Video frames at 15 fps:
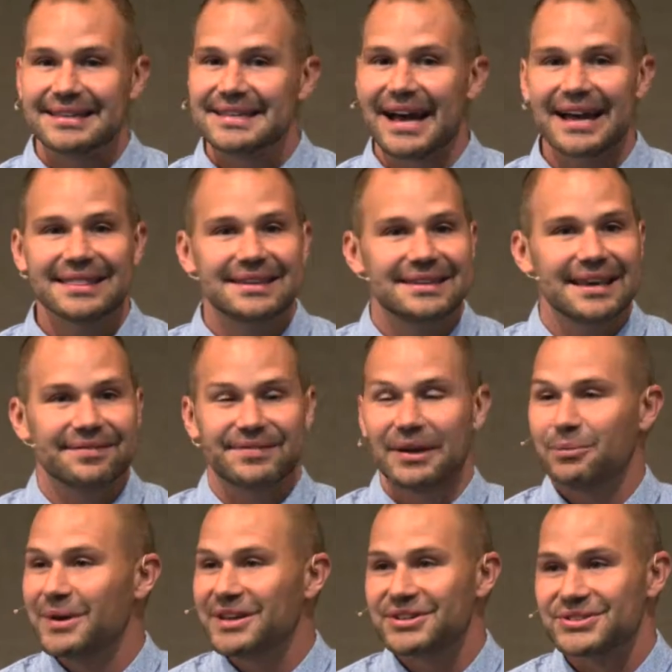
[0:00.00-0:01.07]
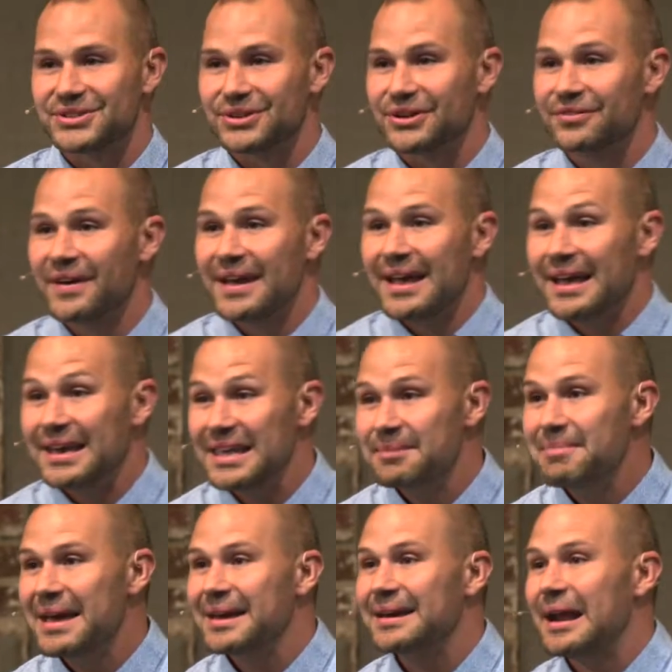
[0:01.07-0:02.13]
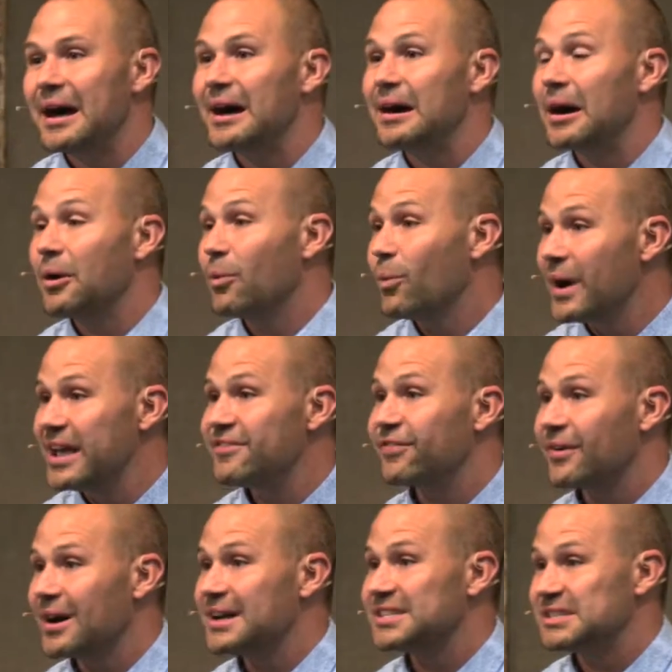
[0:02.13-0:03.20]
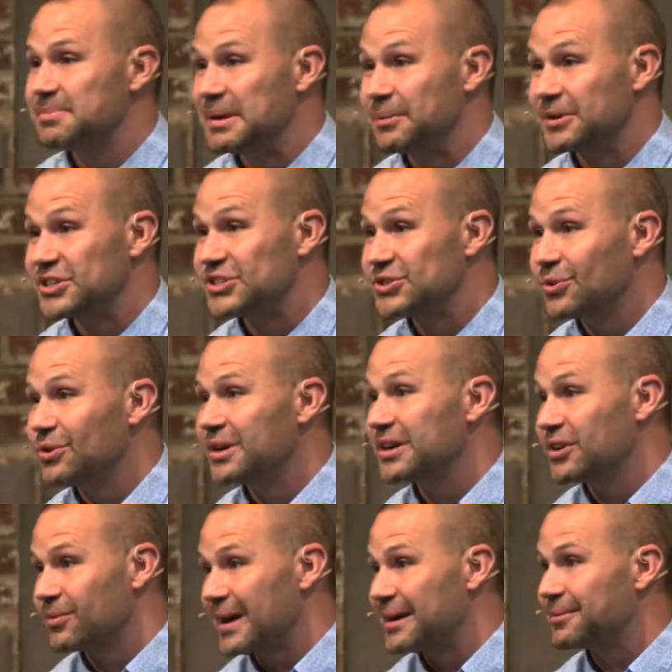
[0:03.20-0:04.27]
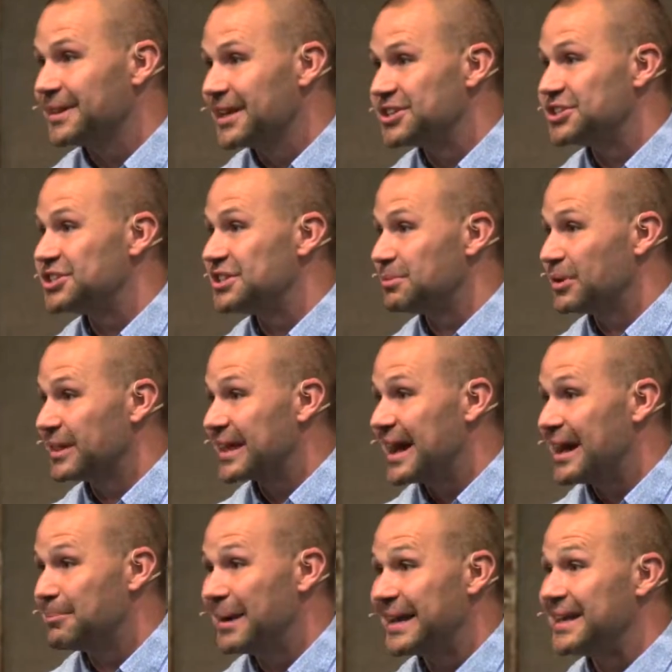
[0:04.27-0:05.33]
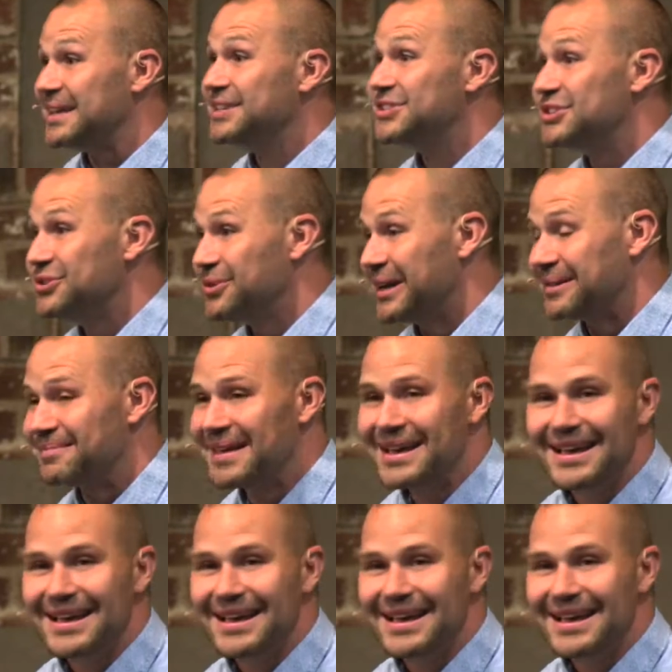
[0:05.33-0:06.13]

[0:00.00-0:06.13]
died the death that we deserve. And he made a way for us to be restored into right relationship with God by his doing.